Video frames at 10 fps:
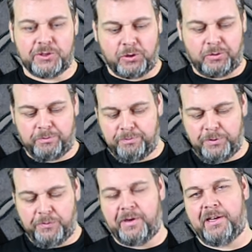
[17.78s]
So
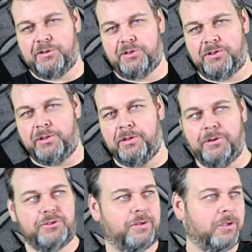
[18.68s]
you've got a
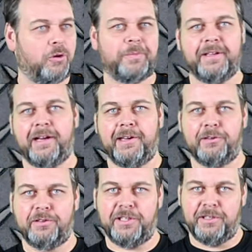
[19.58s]
surge or a loopy
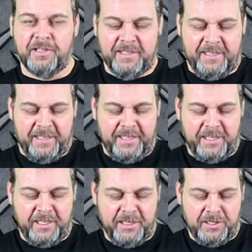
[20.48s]
idle and
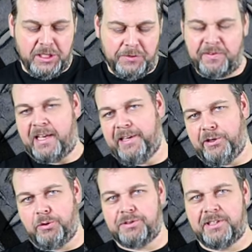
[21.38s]
and you've
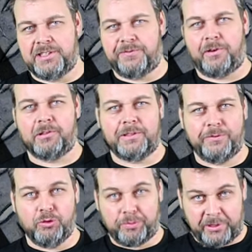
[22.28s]
diagnosed it as a faulty
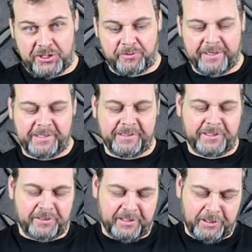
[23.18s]
fuel pressure
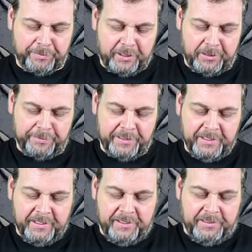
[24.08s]
regulator on the pump.
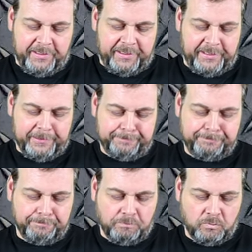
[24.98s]

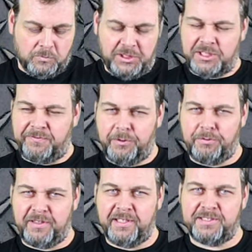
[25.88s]
Um, just a
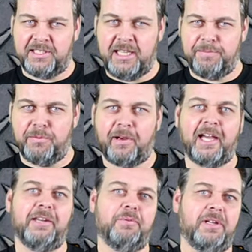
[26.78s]
few things to keep in
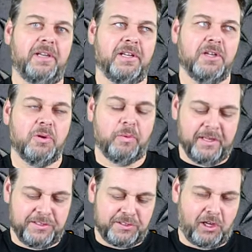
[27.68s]
mind when
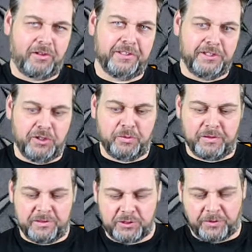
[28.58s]
when installing the new
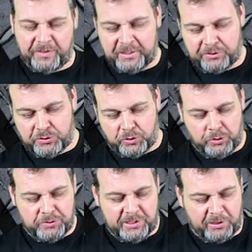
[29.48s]
one. So I've got the
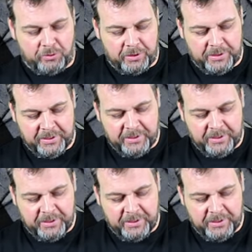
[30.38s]
screws out.